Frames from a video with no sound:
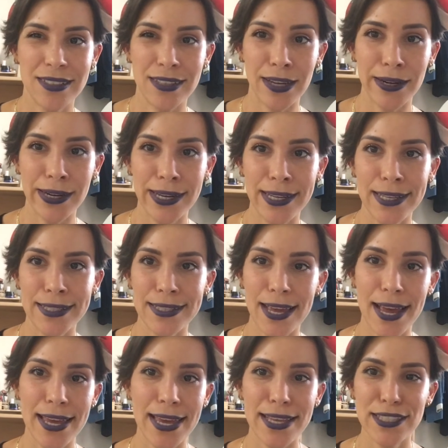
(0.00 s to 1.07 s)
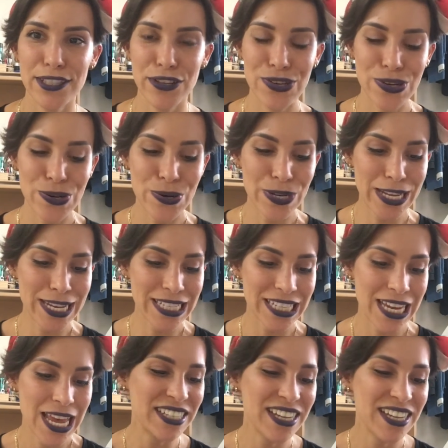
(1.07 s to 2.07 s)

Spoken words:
series, I guess you could call it.